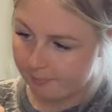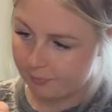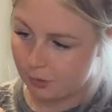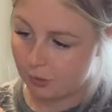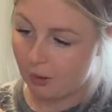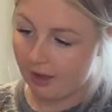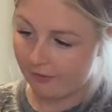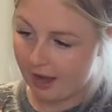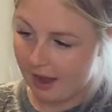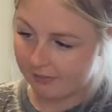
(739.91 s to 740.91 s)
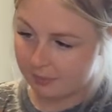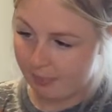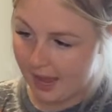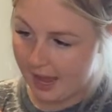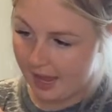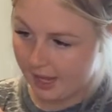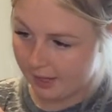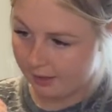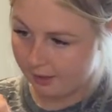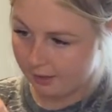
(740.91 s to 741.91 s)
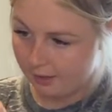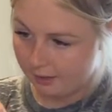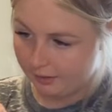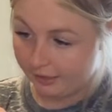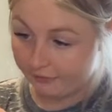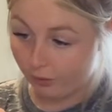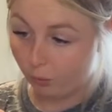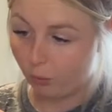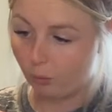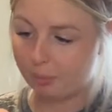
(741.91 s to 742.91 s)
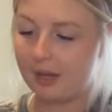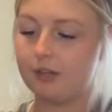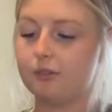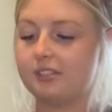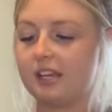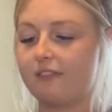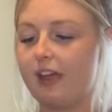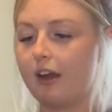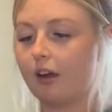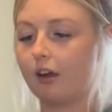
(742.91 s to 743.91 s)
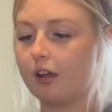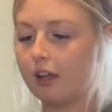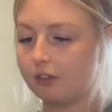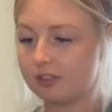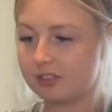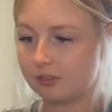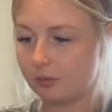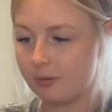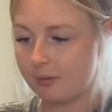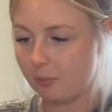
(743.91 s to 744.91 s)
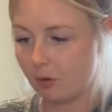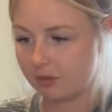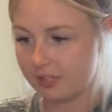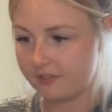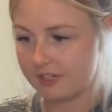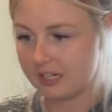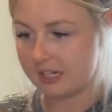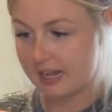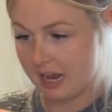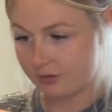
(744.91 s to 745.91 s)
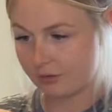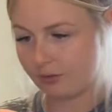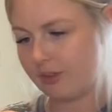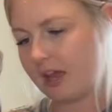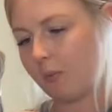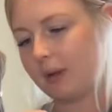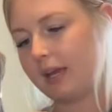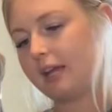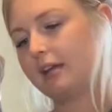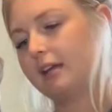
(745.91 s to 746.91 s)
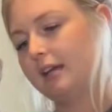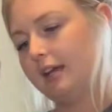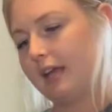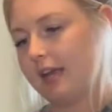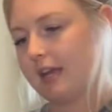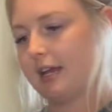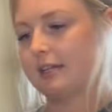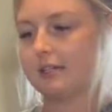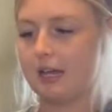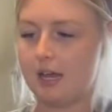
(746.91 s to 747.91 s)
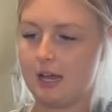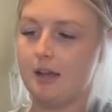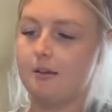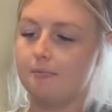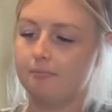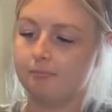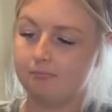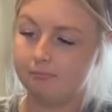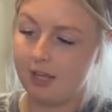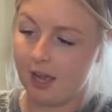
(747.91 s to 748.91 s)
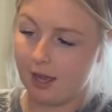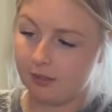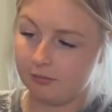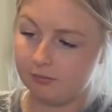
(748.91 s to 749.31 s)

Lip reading: you don't ever have to pay like for a whole brand new set of hair. It looks a little bit more lived in and natural that way. And yeah.